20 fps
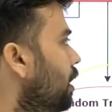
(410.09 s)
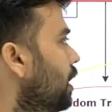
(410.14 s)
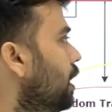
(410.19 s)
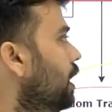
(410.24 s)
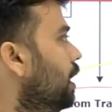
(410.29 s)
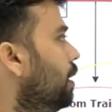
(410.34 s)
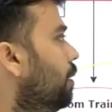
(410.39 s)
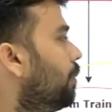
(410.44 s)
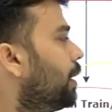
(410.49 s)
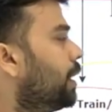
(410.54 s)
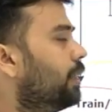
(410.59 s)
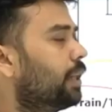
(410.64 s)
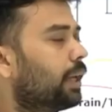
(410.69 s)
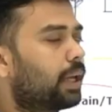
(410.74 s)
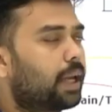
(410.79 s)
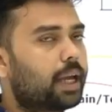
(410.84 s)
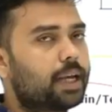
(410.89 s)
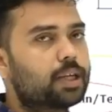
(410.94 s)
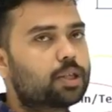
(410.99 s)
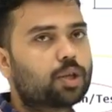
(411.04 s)
But in the
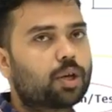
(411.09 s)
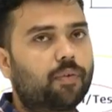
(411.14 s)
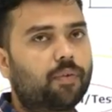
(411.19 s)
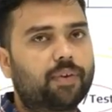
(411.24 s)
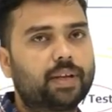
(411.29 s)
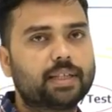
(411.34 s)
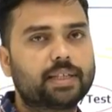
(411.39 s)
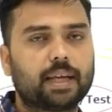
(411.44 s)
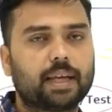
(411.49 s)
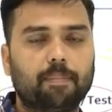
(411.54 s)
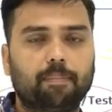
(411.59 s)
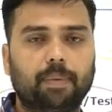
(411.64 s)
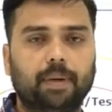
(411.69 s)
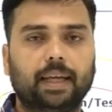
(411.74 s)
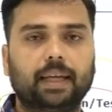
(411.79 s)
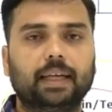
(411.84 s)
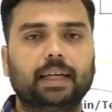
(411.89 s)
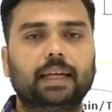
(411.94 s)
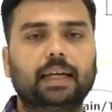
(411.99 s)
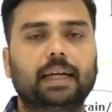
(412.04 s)
case of resampling,
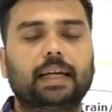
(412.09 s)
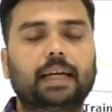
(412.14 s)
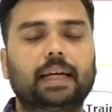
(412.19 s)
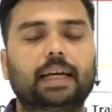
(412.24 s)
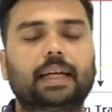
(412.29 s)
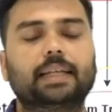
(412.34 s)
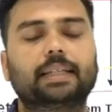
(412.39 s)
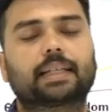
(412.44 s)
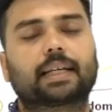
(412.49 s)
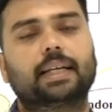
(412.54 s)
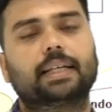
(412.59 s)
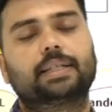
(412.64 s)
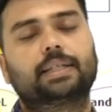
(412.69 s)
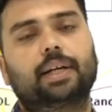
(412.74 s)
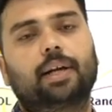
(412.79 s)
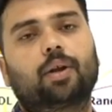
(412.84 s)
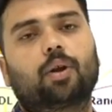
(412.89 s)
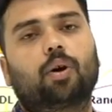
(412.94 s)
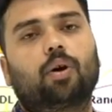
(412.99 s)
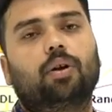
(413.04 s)
it is considered
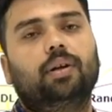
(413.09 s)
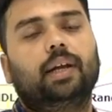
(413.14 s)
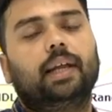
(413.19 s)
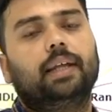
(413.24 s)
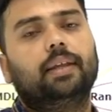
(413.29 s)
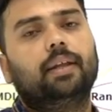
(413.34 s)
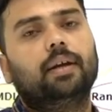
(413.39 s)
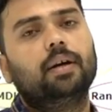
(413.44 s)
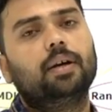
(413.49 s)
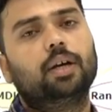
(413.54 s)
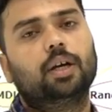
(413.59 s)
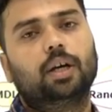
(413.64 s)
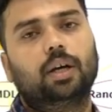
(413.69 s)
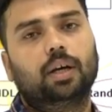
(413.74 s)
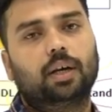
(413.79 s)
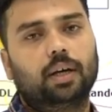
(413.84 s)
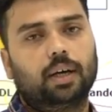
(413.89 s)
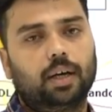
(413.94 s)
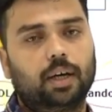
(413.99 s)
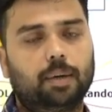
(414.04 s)
only the
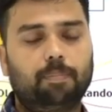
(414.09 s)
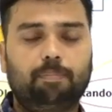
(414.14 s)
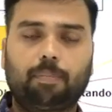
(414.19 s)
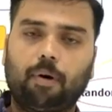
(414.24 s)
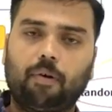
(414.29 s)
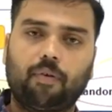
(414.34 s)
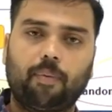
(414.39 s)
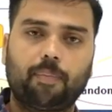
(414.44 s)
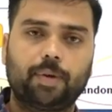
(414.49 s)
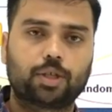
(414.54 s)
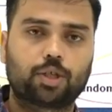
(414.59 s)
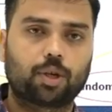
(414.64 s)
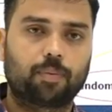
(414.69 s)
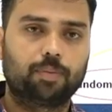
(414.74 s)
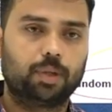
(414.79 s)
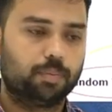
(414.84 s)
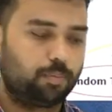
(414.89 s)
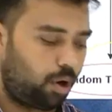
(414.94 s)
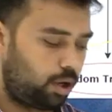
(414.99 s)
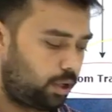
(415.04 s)
performance of the
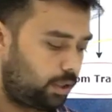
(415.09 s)
model.